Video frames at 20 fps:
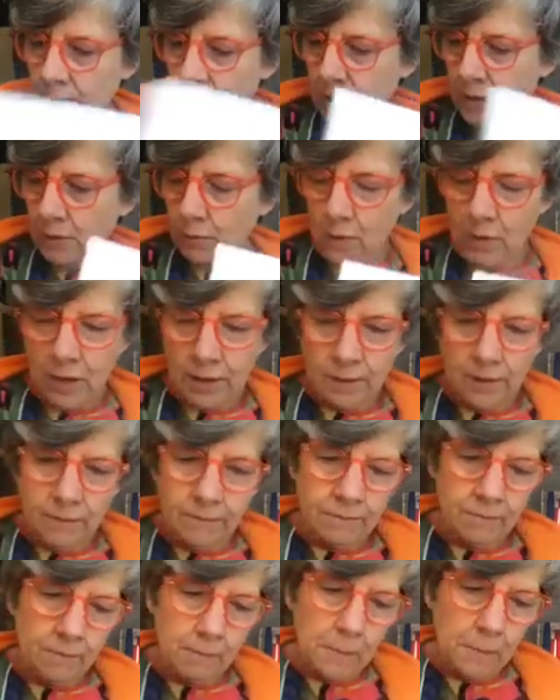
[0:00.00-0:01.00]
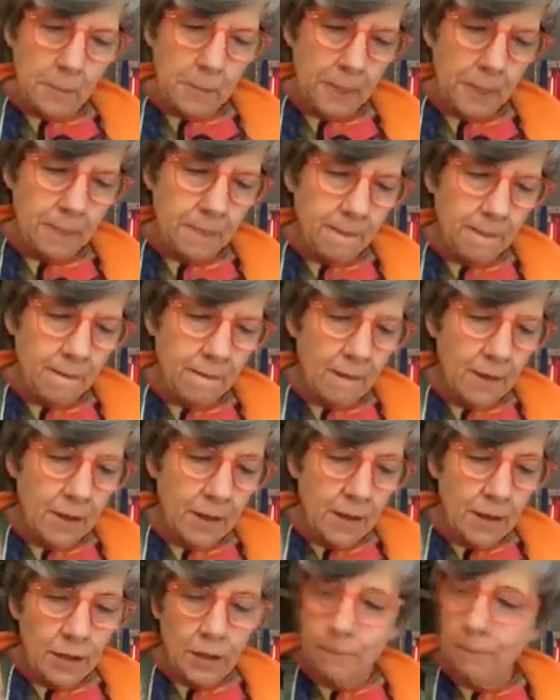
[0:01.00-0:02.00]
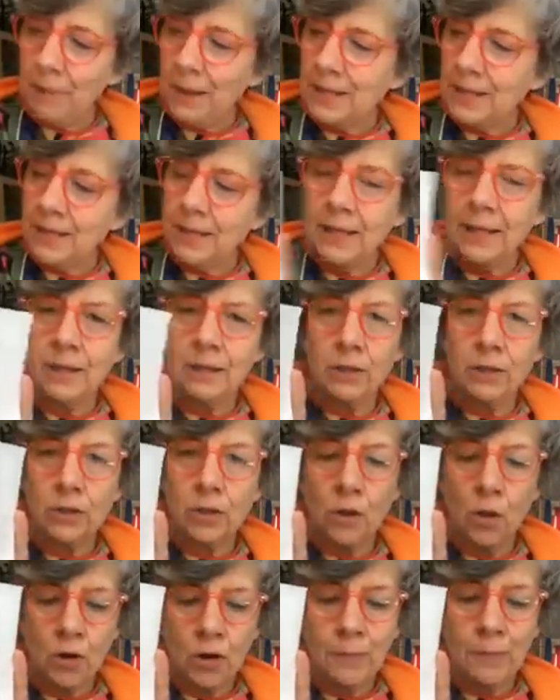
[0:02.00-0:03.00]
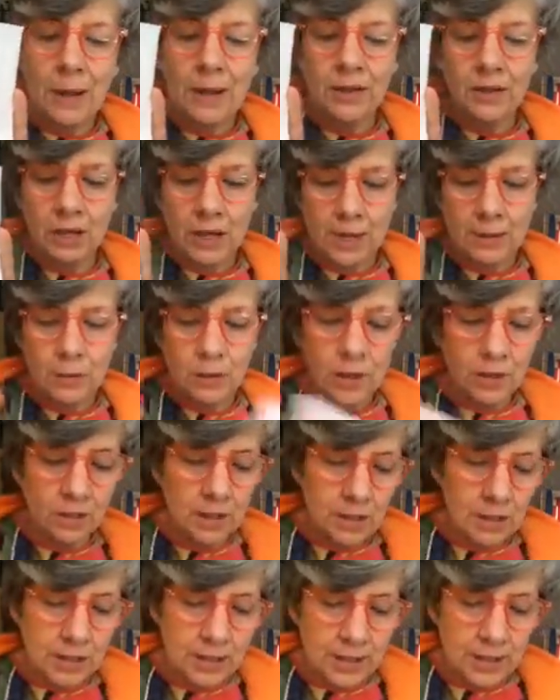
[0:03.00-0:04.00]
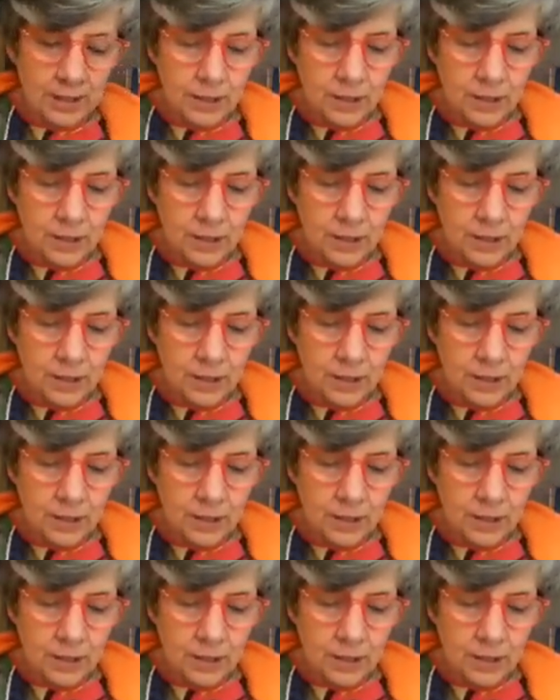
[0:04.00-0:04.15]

this one, you basically talk about the shapes you can see.